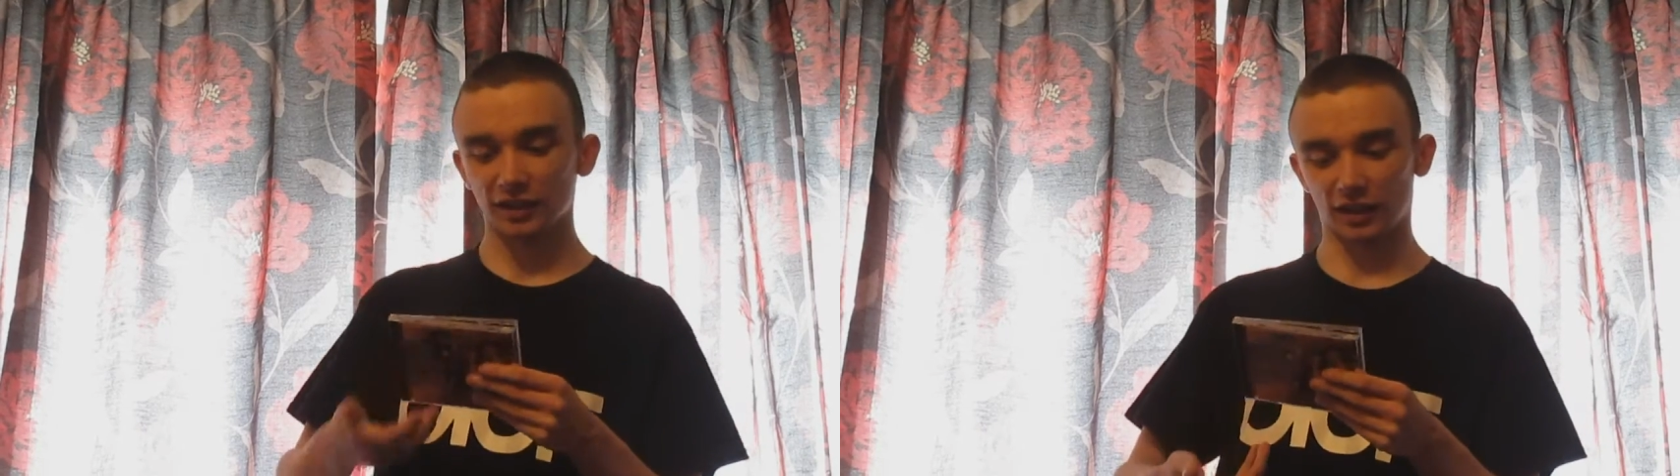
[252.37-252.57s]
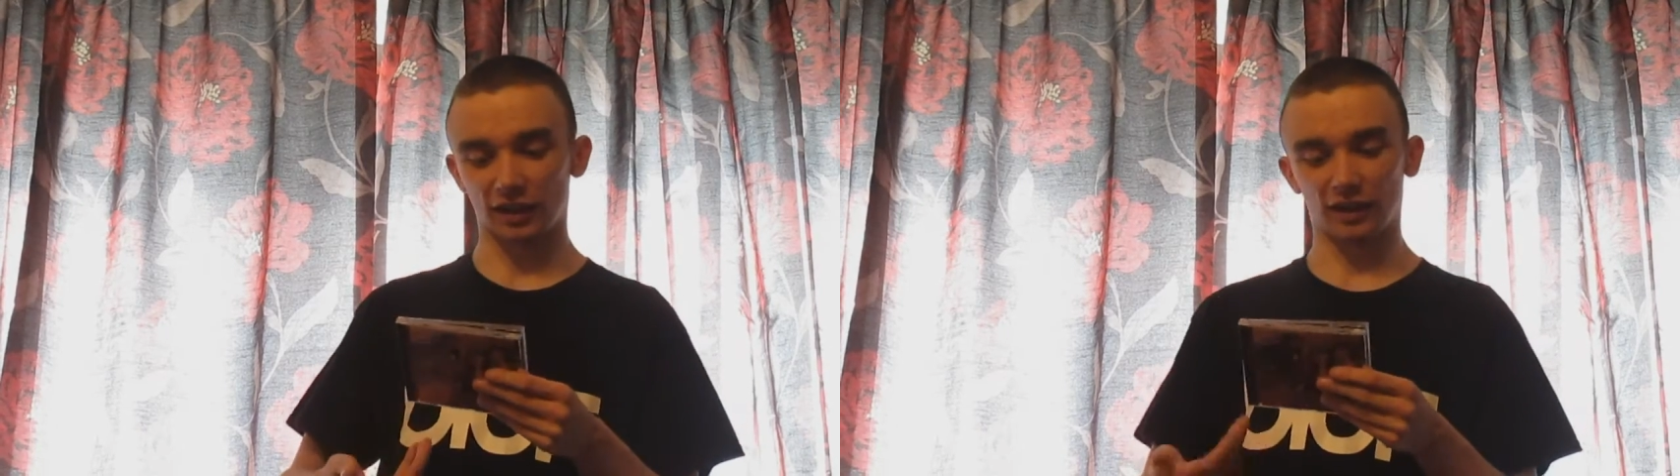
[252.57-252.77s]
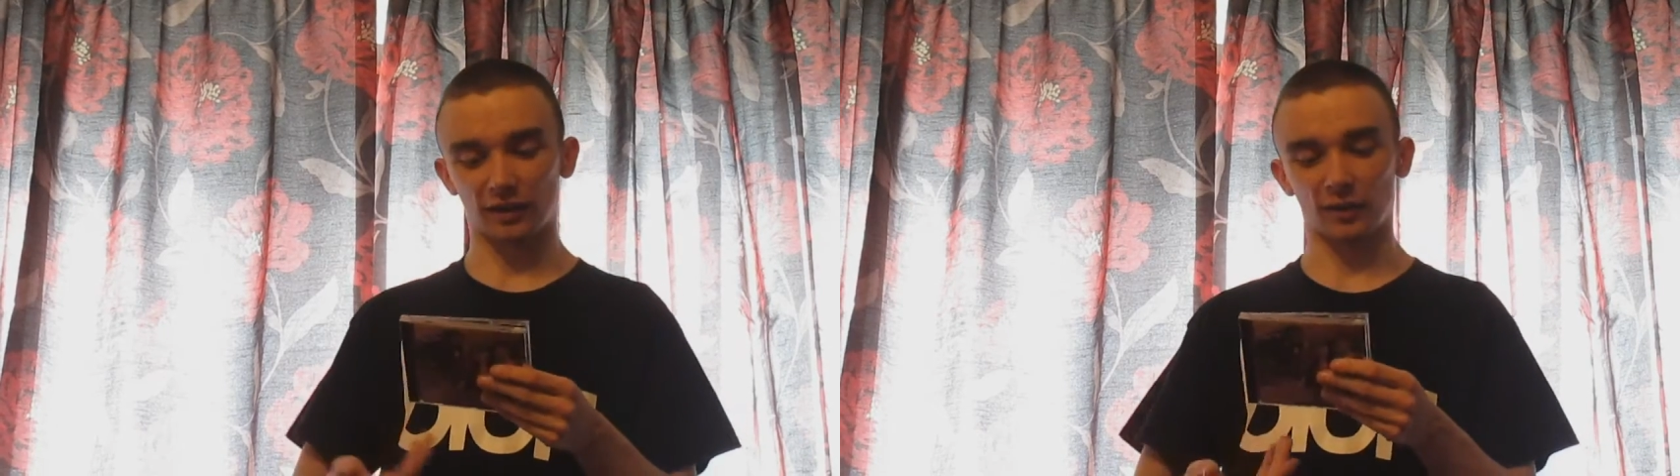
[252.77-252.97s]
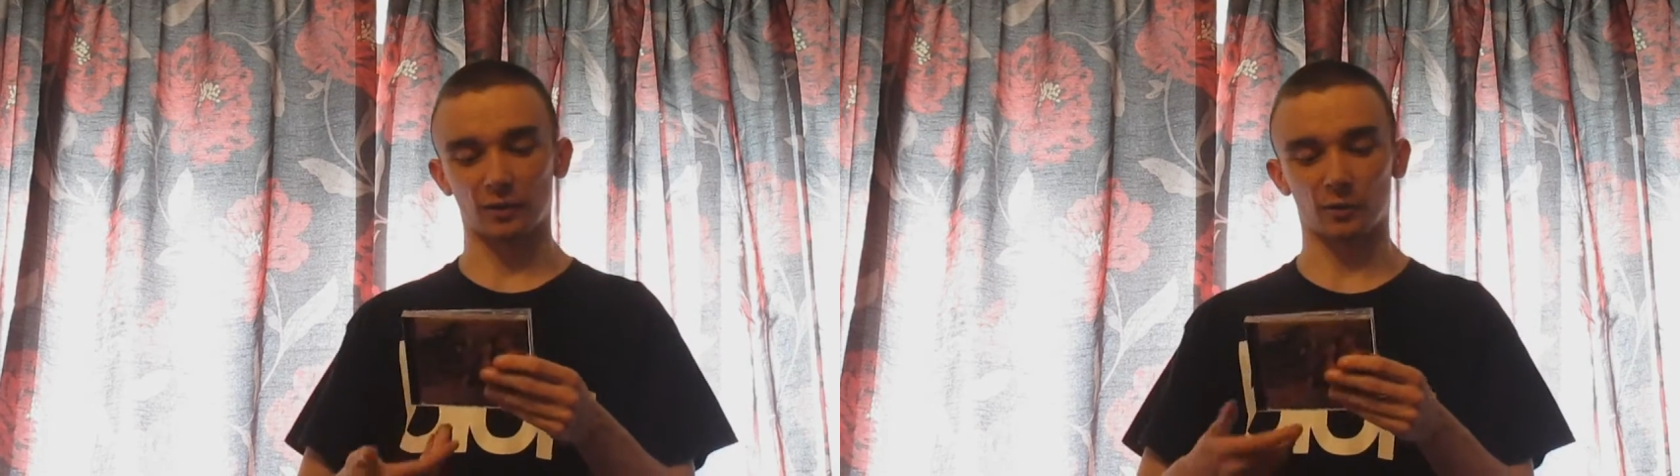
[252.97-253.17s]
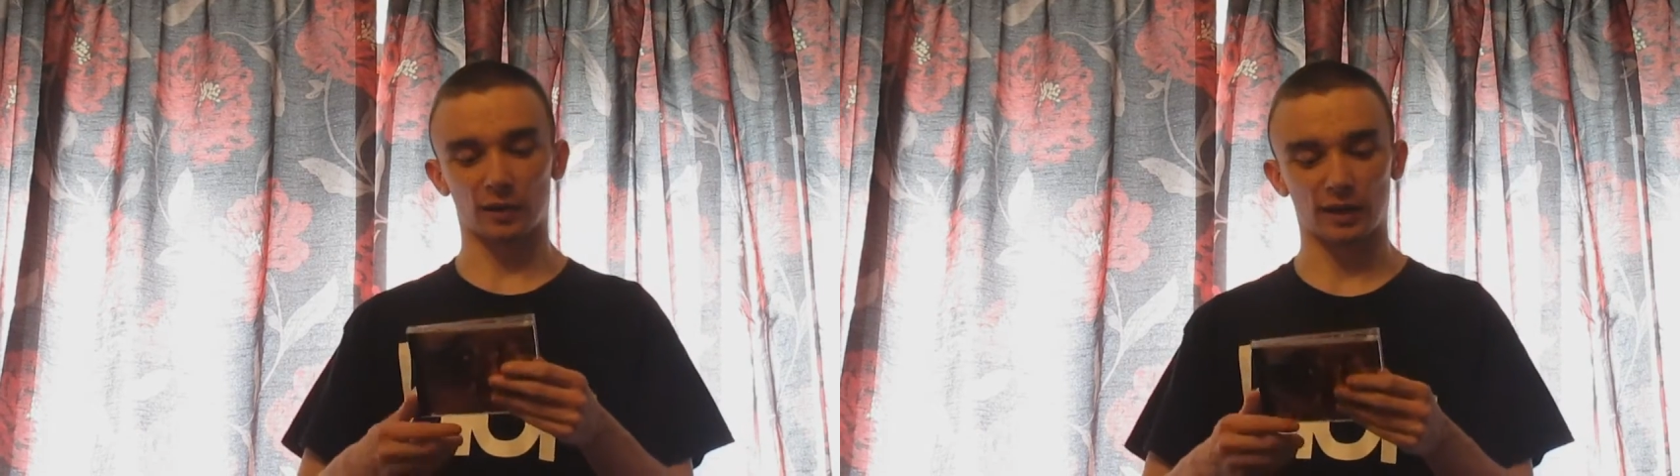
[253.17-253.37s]
It is
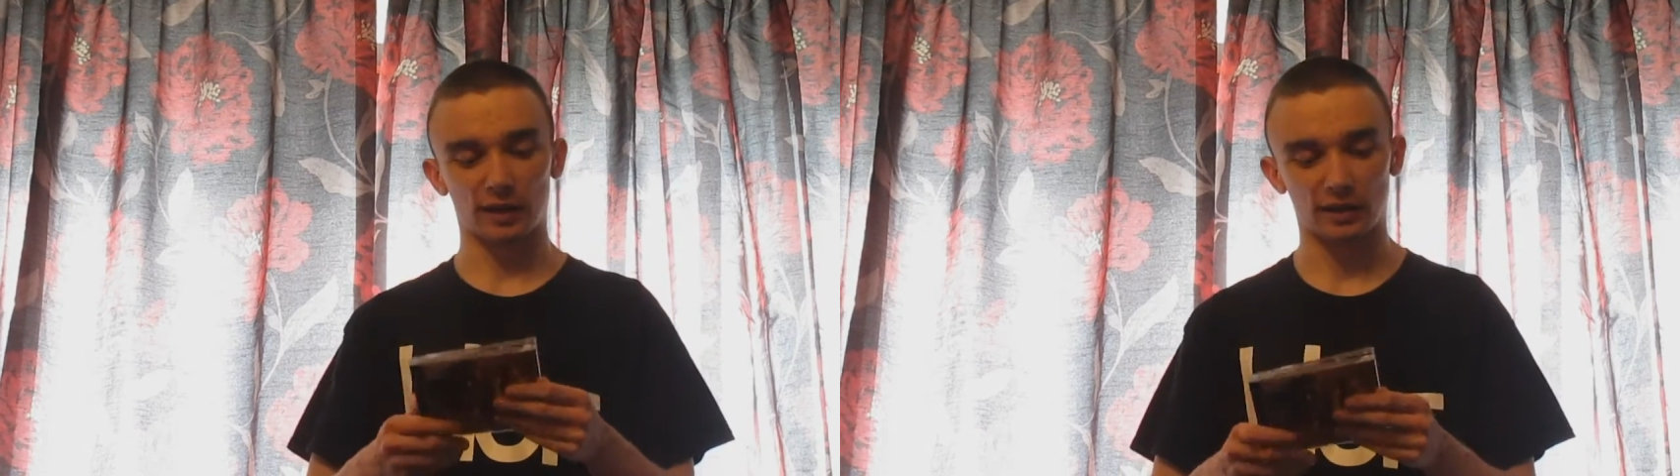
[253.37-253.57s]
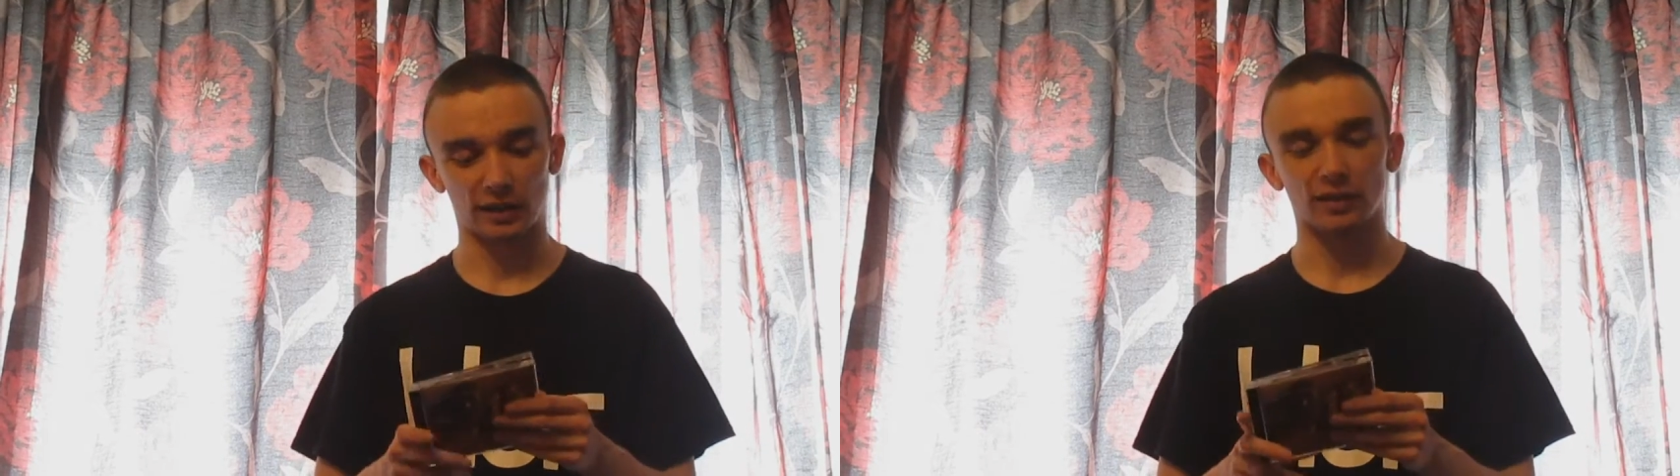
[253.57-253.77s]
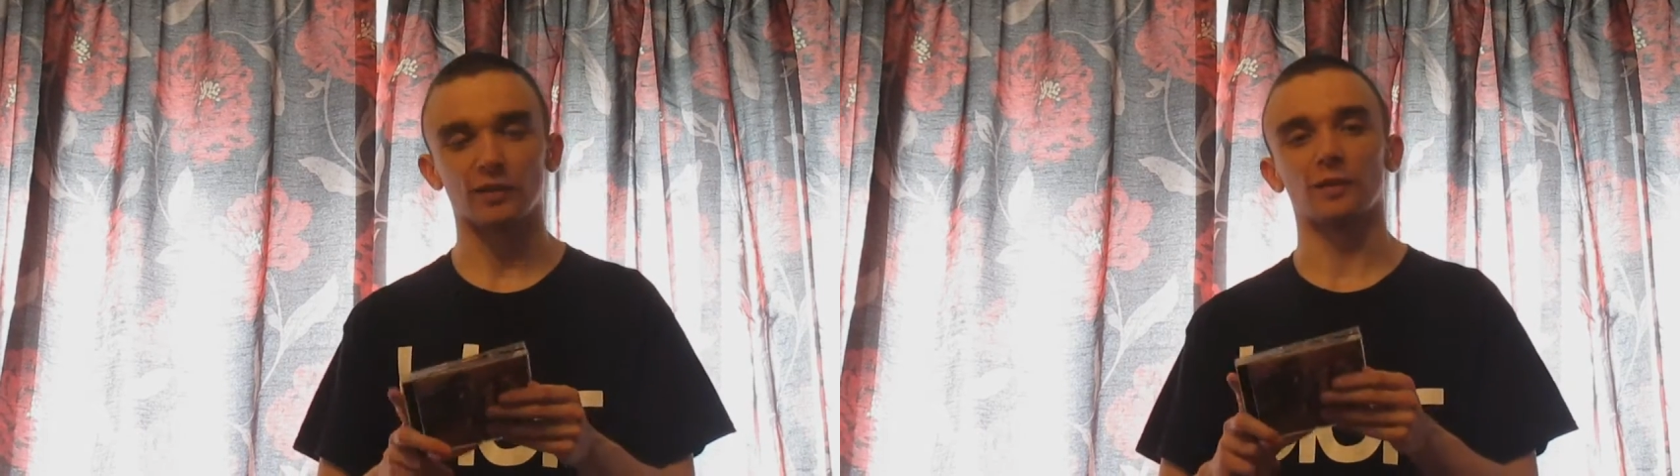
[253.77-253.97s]
a really,